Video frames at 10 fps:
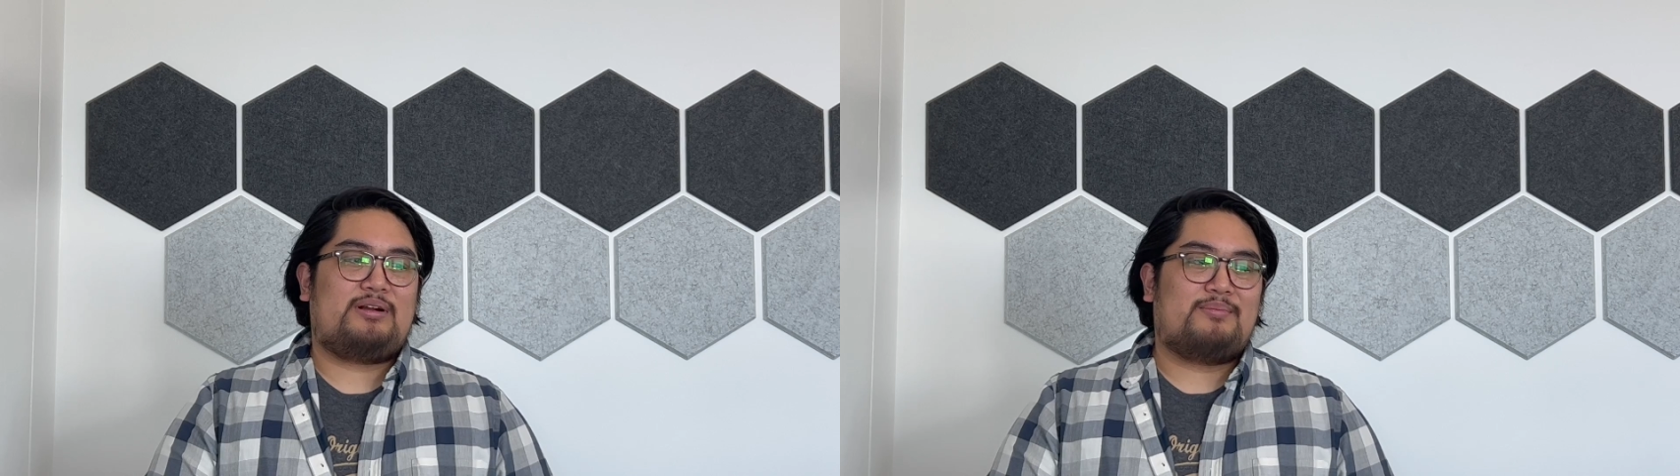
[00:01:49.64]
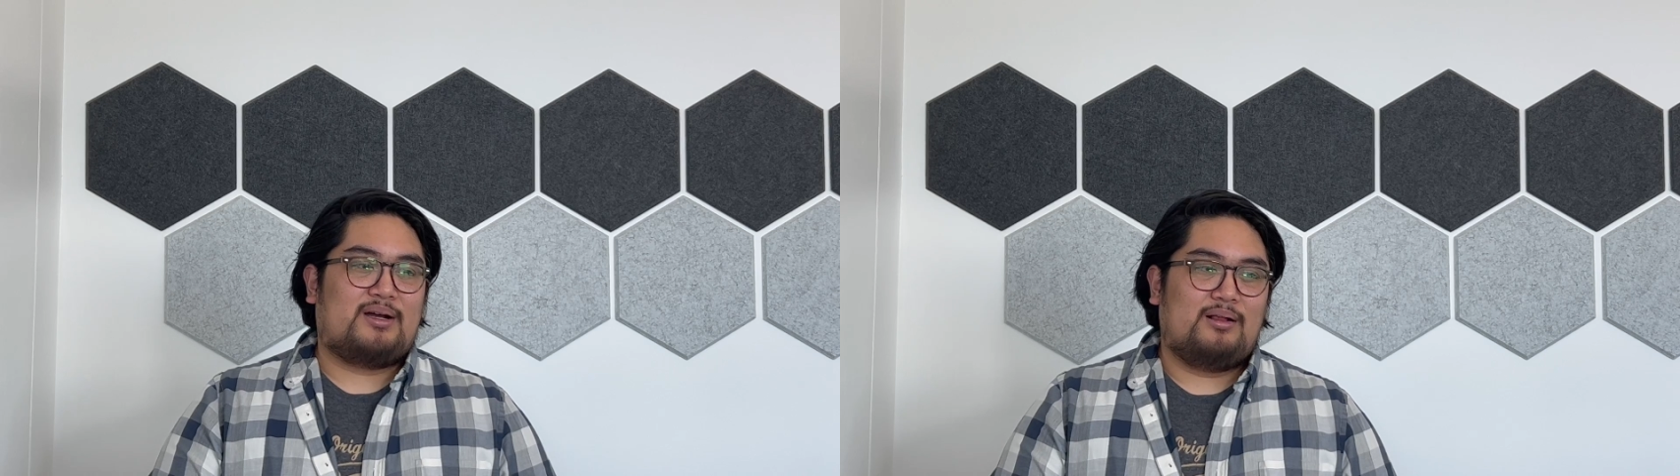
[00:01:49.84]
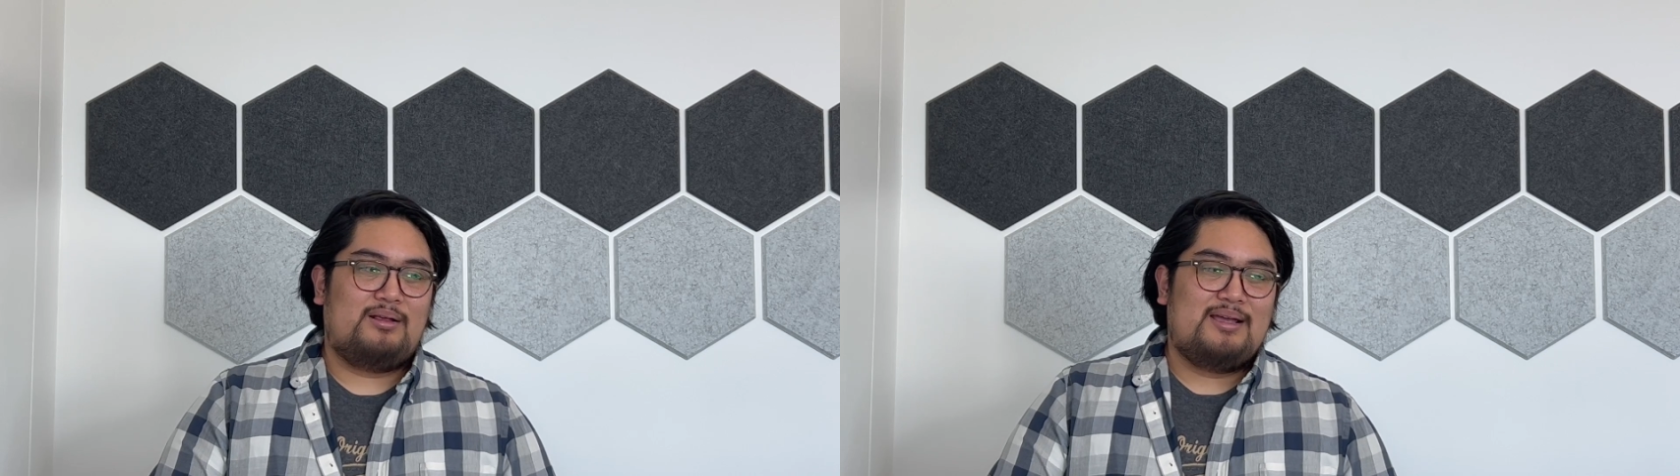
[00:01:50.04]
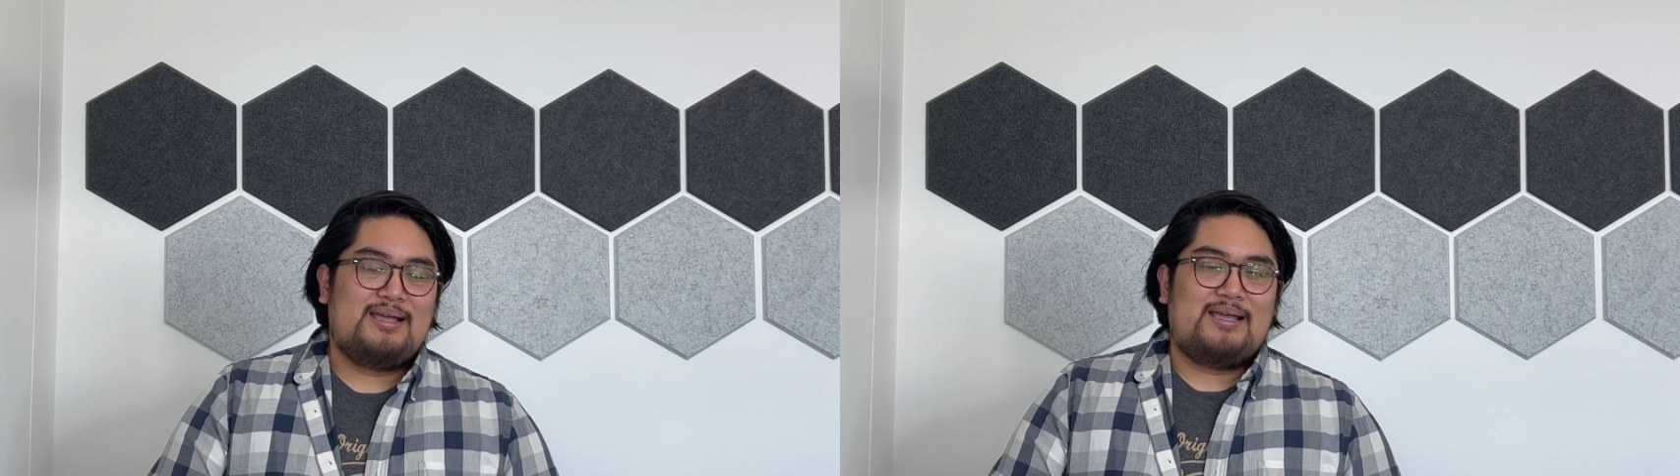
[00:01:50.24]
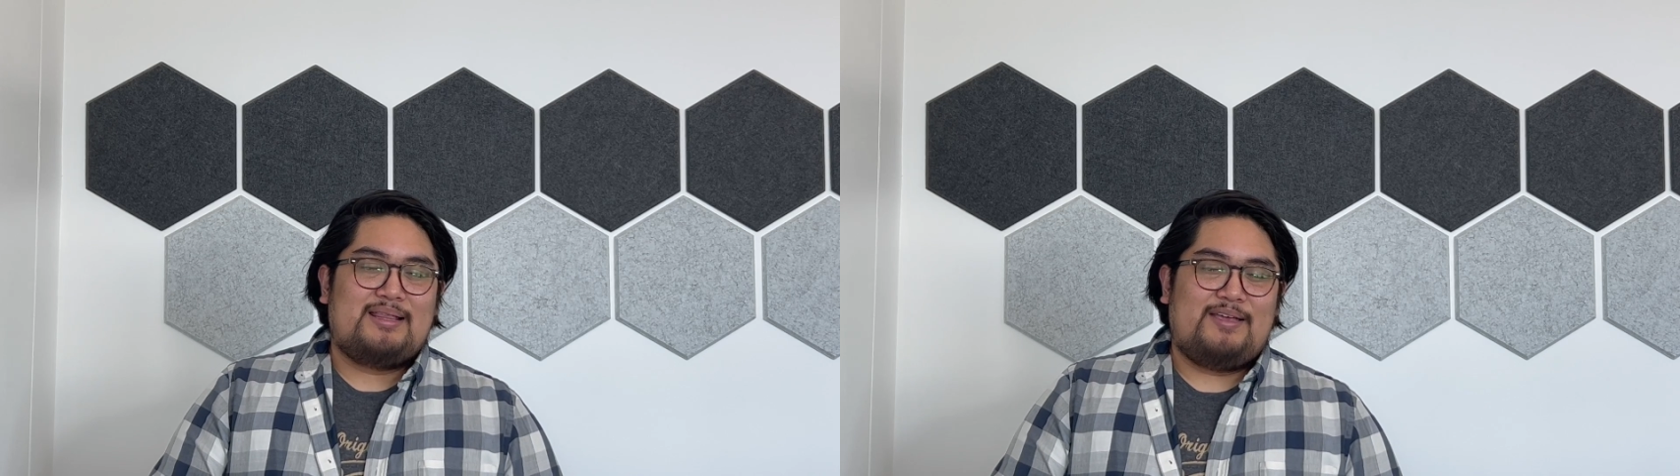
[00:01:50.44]
model.
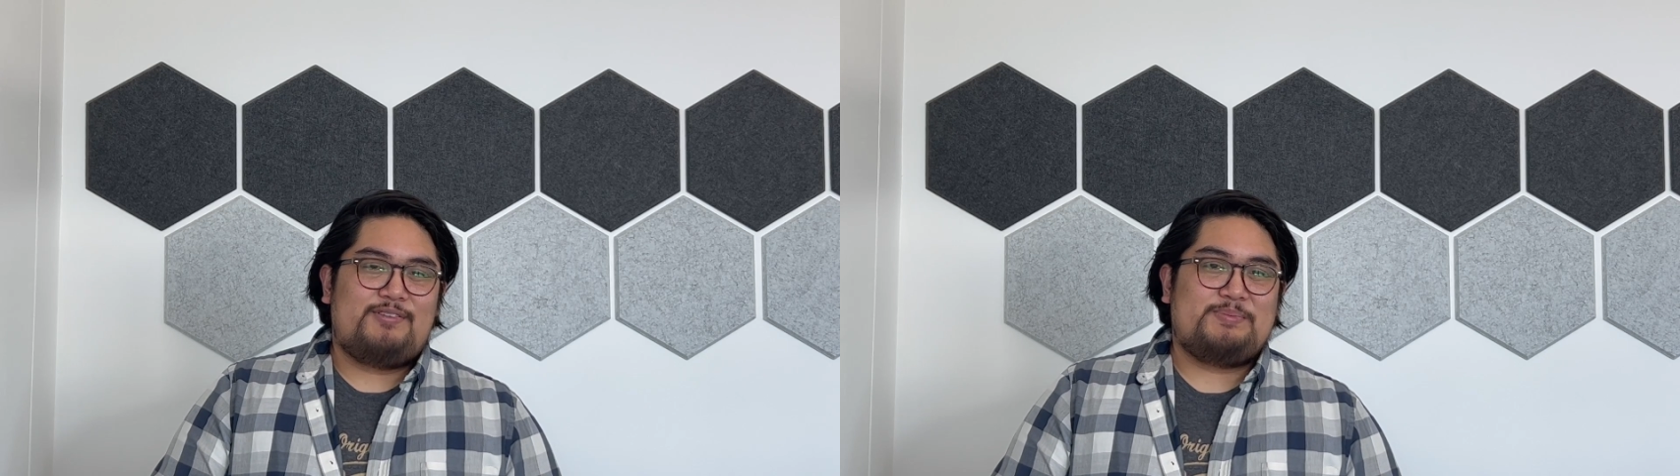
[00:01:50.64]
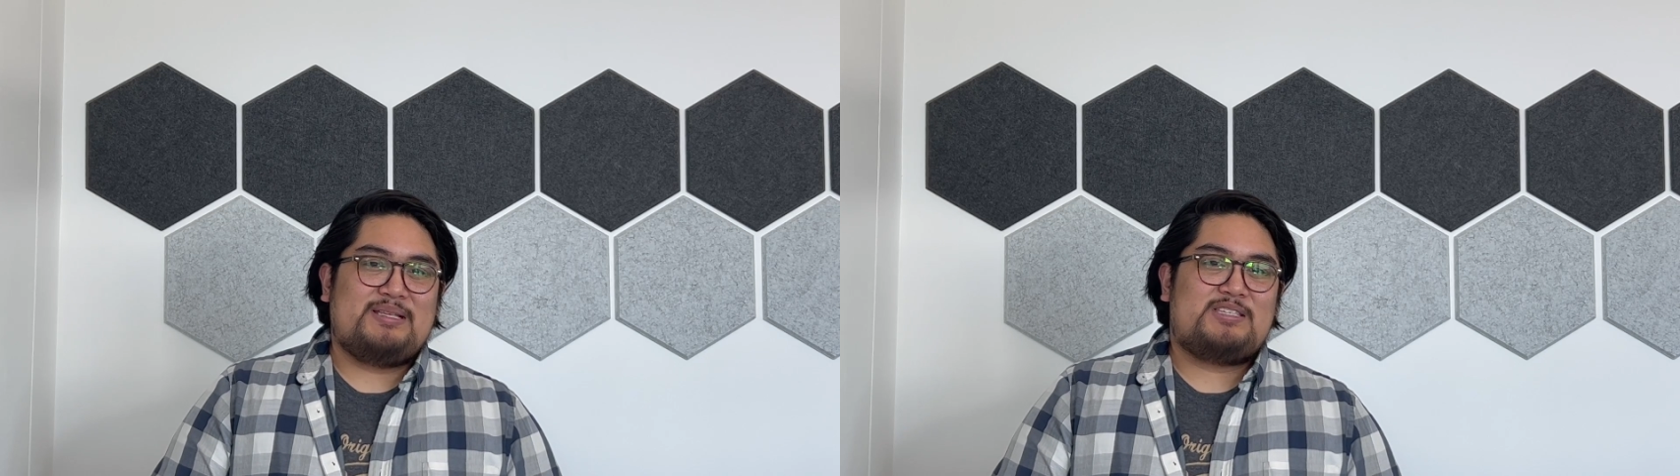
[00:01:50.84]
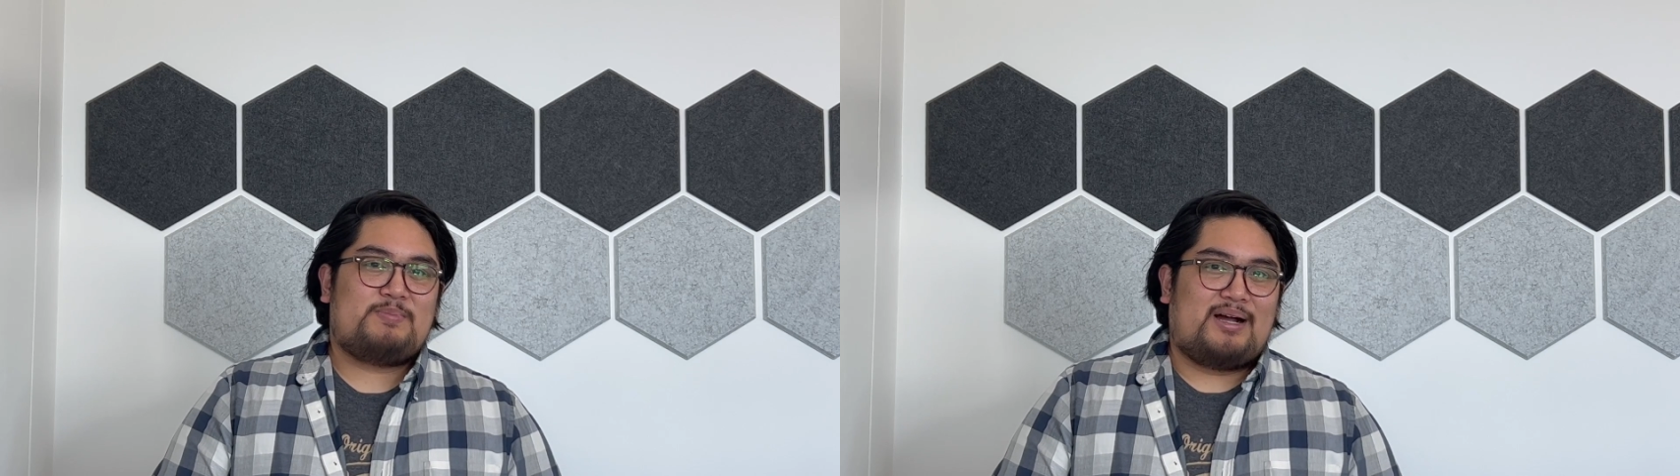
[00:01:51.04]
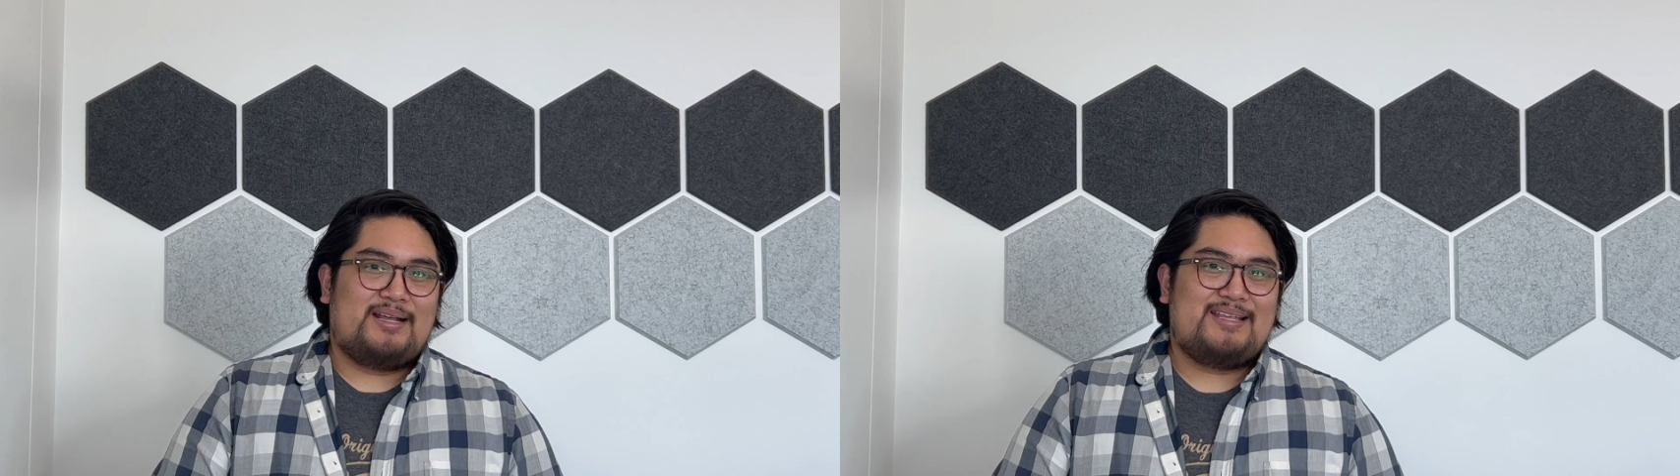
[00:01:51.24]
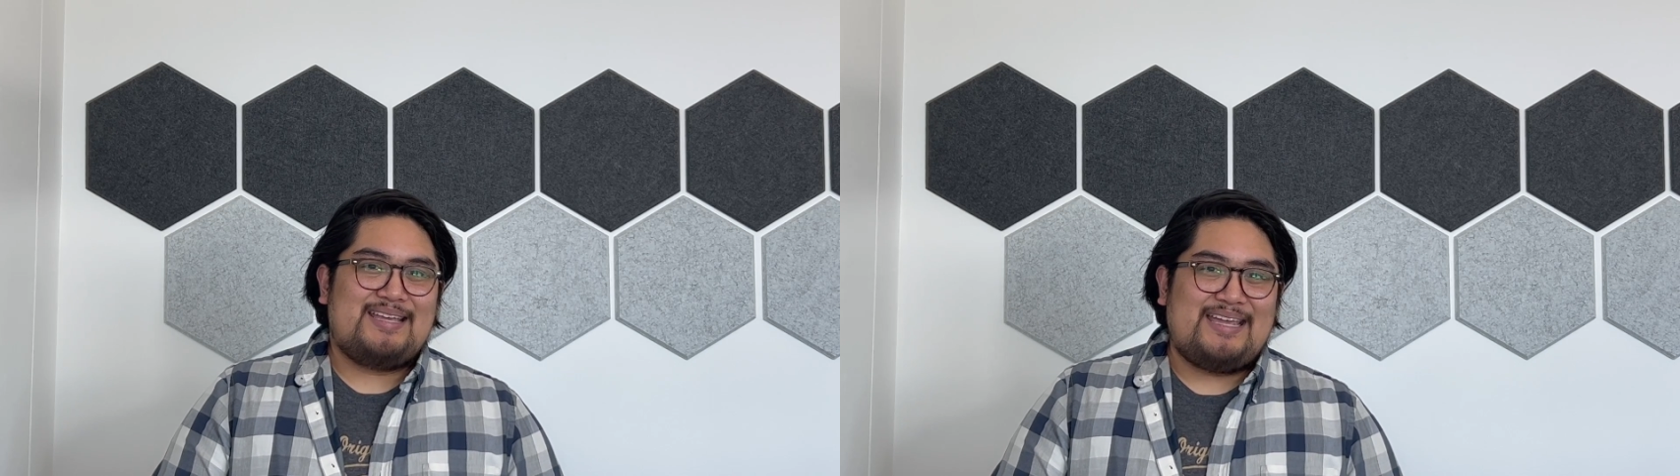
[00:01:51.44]
They've been spotted